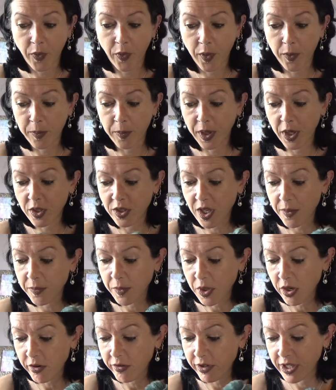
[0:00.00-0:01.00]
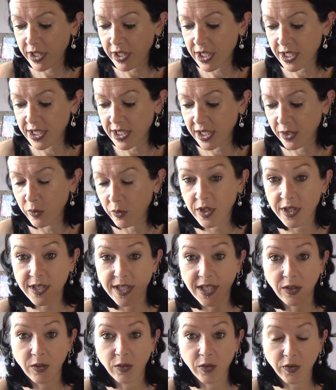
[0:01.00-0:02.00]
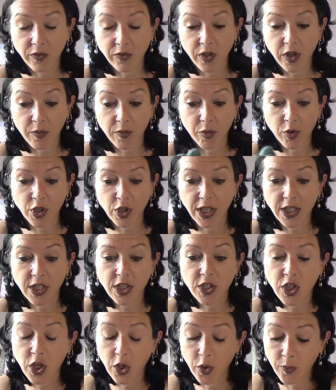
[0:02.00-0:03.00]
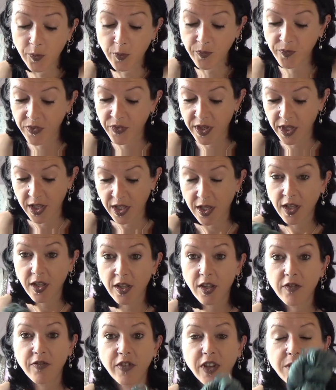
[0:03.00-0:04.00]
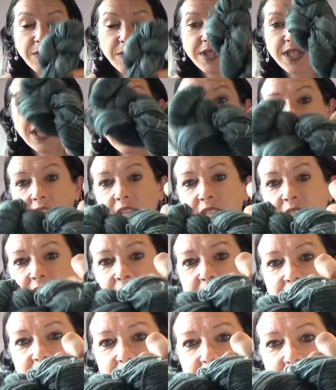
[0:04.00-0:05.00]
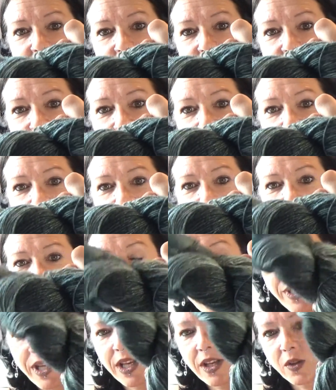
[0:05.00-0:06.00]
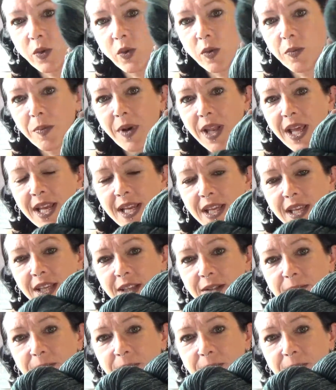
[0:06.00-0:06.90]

because I'm currently knitting with the singles for another project. So Venomous Kiss will be held with black,